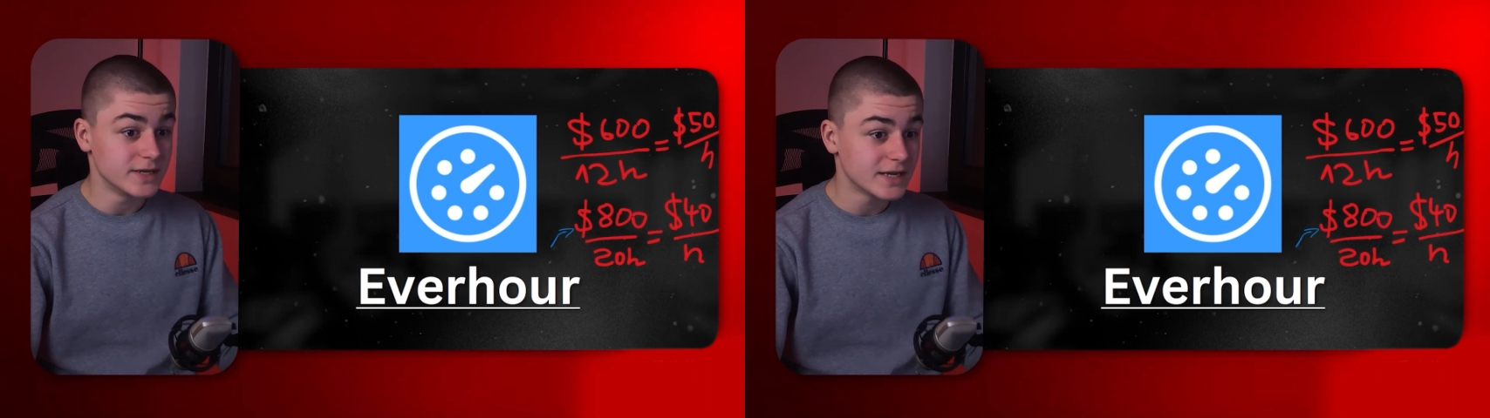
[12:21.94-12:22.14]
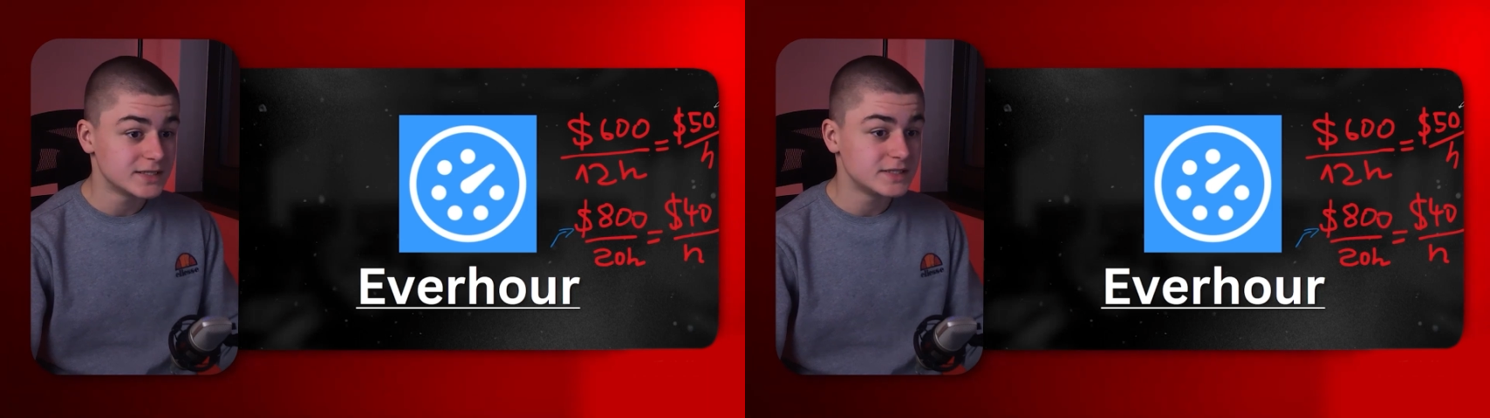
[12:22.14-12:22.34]

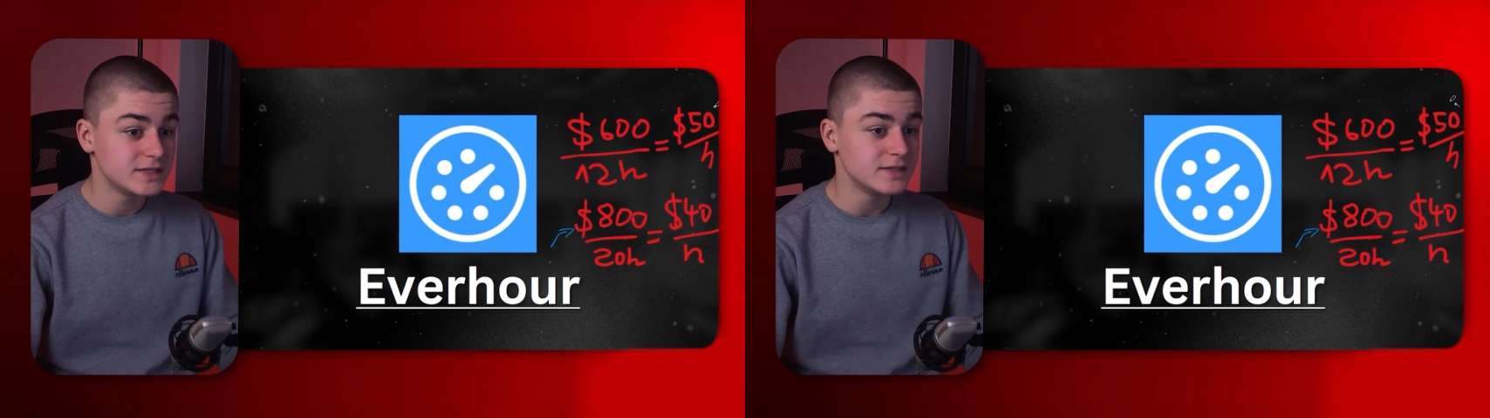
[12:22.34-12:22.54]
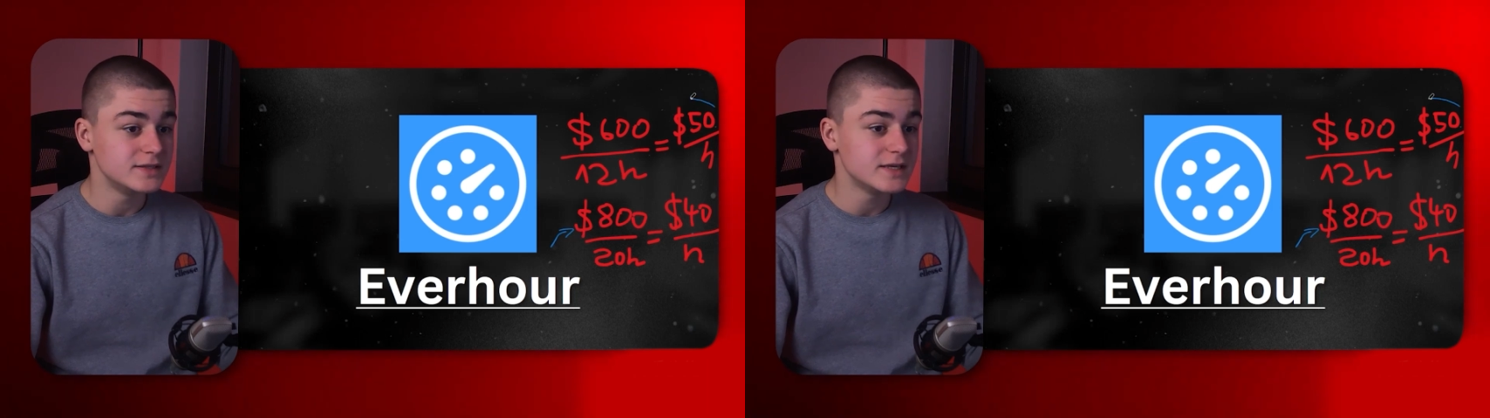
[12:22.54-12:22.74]
but in
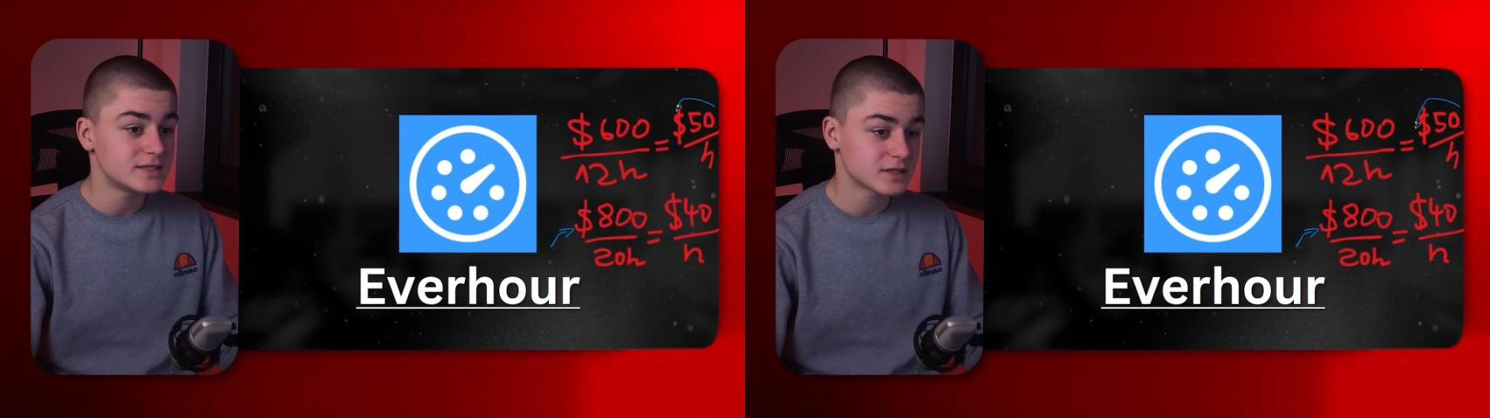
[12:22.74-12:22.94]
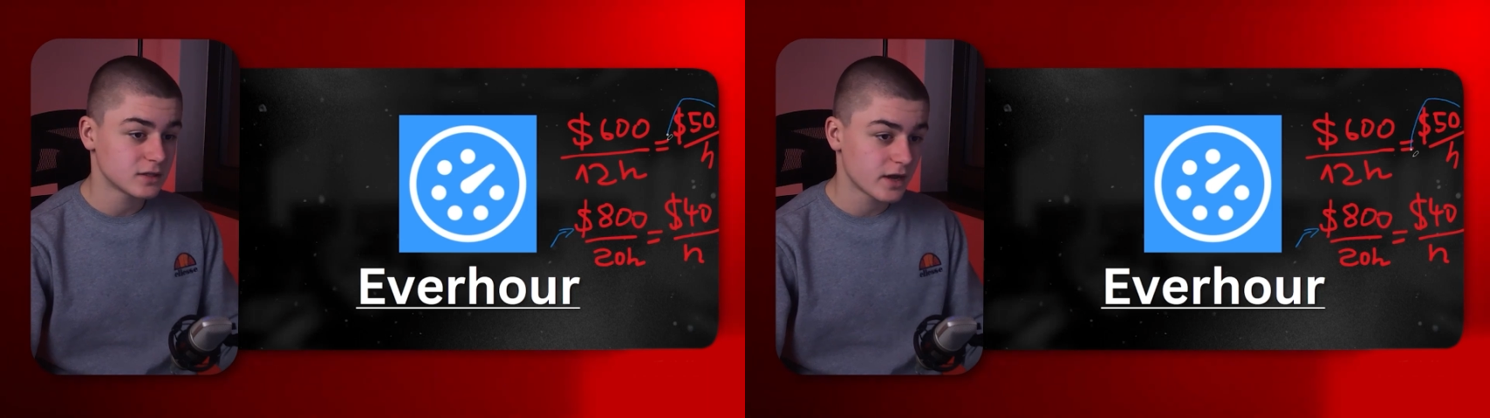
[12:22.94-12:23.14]

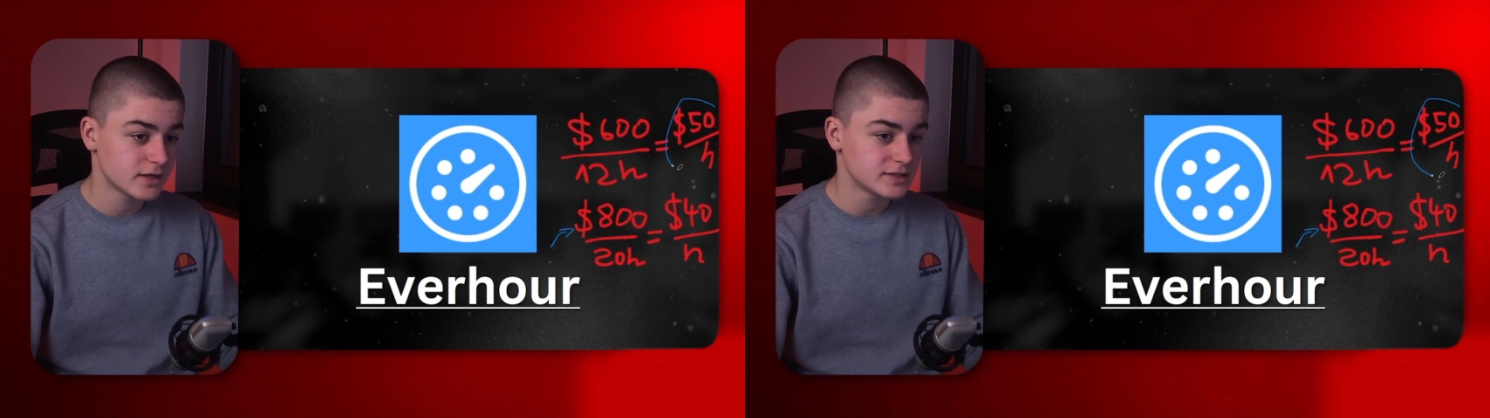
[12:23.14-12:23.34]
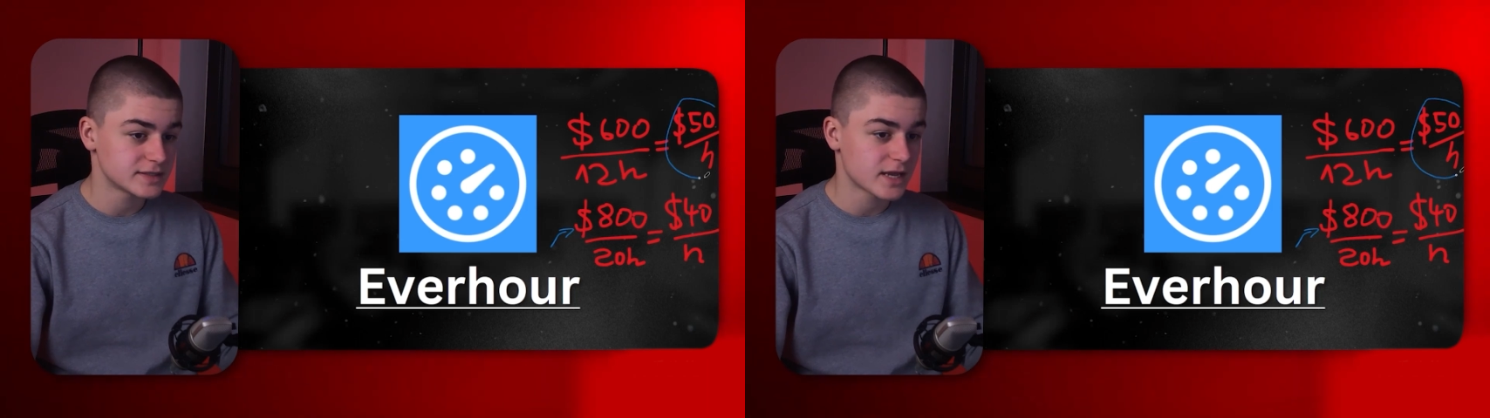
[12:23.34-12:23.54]
reality, this
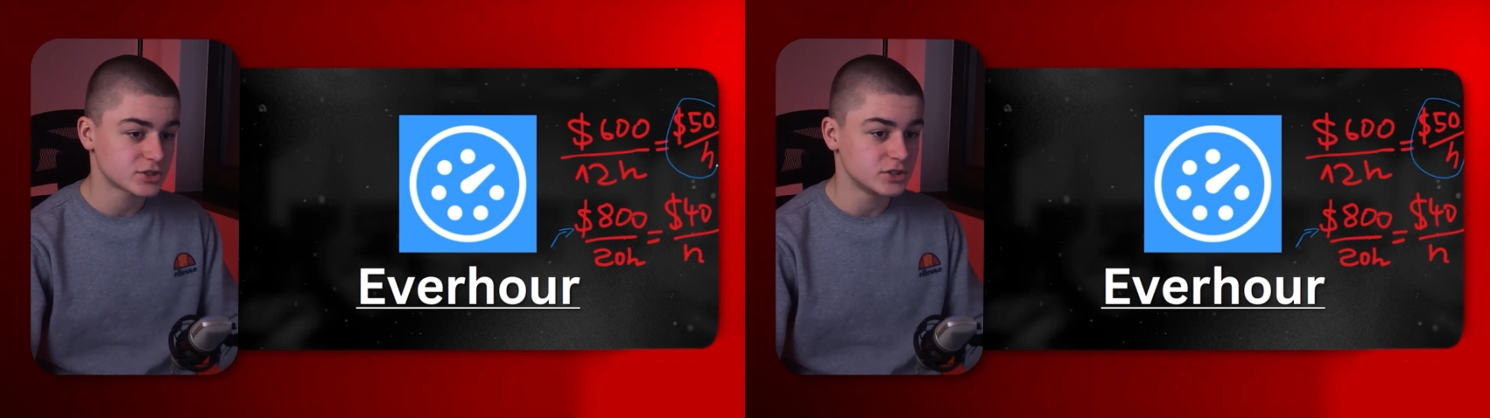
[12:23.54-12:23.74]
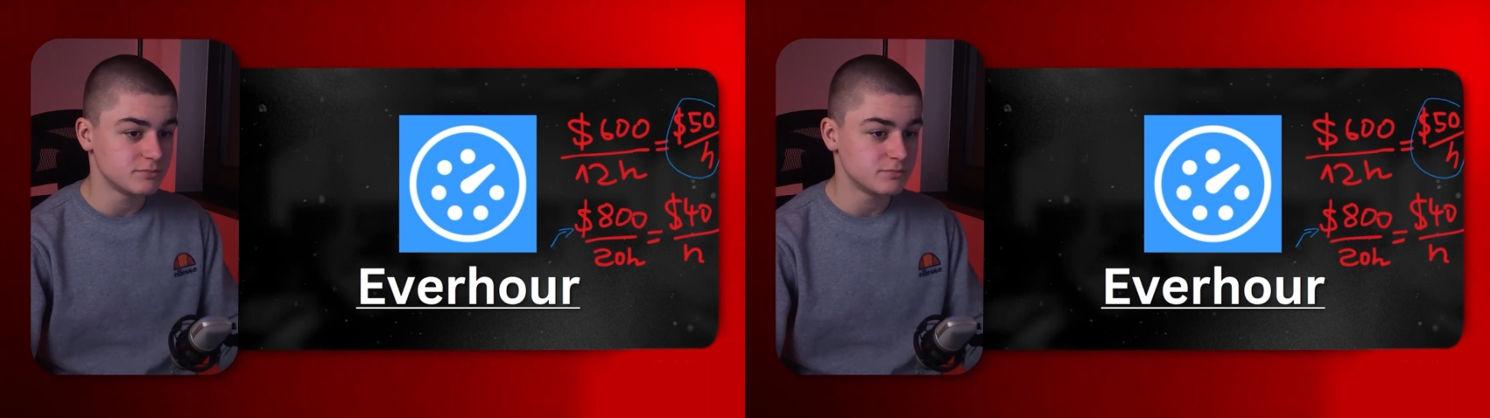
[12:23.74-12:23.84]
client is